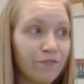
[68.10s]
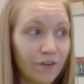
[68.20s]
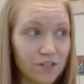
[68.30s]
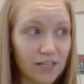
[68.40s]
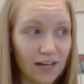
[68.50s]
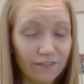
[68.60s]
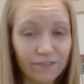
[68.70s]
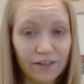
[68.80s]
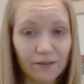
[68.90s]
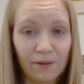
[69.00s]
first
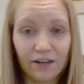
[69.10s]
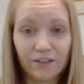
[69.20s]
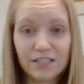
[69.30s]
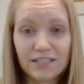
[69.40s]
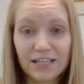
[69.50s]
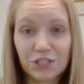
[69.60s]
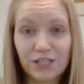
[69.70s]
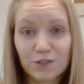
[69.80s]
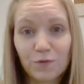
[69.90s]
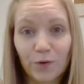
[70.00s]
off, a panel
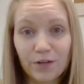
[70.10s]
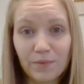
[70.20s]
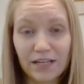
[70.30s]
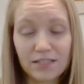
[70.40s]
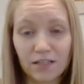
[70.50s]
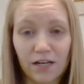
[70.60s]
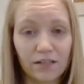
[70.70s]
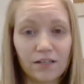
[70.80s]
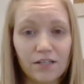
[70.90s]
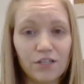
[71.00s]
discussion is 40 minutes
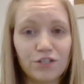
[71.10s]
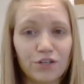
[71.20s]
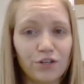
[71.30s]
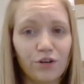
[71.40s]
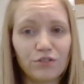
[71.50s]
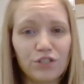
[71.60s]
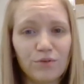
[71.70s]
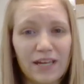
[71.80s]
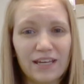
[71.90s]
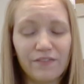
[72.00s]
long. So you don't
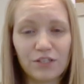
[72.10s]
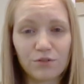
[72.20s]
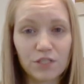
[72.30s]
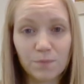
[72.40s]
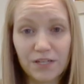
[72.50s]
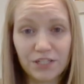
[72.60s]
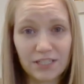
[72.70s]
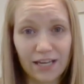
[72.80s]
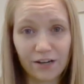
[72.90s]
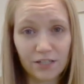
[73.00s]
do individual
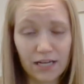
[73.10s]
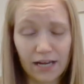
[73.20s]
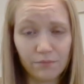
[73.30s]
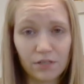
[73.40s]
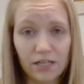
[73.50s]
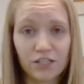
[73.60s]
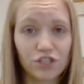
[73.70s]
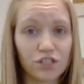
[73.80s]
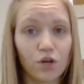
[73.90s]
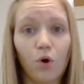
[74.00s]
speeches that are timed. It's
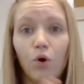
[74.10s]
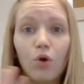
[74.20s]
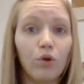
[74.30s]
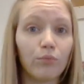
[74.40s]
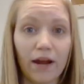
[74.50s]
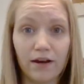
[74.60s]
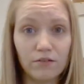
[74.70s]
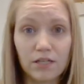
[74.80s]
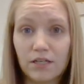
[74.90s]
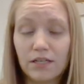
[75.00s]
just a whole
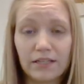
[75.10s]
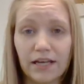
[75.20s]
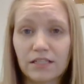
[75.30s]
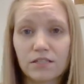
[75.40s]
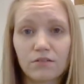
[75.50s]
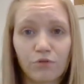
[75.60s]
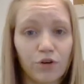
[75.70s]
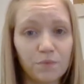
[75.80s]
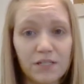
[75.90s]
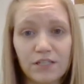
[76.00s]
round that's
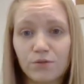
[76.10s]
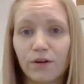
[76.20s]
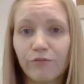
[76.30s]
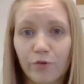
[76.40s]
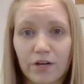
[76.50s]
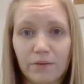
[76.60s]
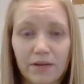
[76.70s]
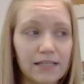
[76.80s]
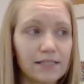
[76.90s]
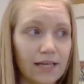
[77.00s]
grouped into a
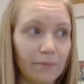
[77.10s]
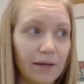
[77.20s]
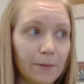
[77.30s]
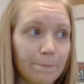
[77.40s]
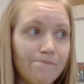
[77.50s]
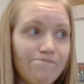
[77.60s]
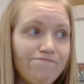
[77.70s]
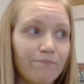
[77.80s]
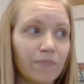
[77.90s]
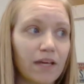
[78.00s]
40-minute segment,
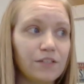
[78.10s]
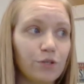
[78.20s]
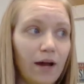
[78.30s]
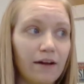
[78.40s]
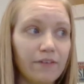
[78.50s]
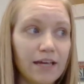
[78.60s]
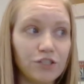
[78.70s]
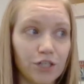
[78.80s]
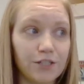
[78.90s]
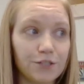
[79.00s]
and you have a
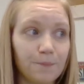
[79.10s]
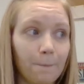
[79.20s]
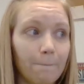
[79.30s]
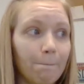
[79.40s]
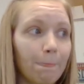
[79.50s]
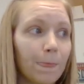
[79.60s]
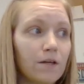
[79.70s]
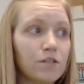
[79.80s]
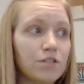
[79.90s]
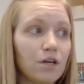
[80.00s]
judge.
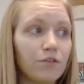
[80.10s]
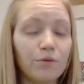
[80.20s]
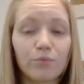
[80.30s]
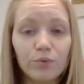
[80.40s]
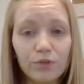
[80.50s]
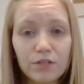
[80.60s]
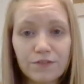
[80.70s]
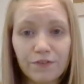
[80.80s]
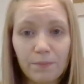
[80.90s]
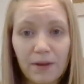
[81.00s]
So the
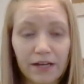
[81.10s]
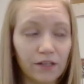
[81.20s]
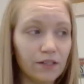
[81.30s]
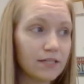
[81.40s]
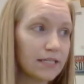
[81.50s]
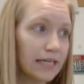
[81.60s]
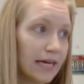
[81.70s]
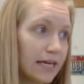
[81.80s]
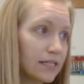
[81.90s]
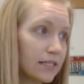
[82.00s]
rules for panel
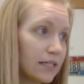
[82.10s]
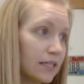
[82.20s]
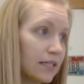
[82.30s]
state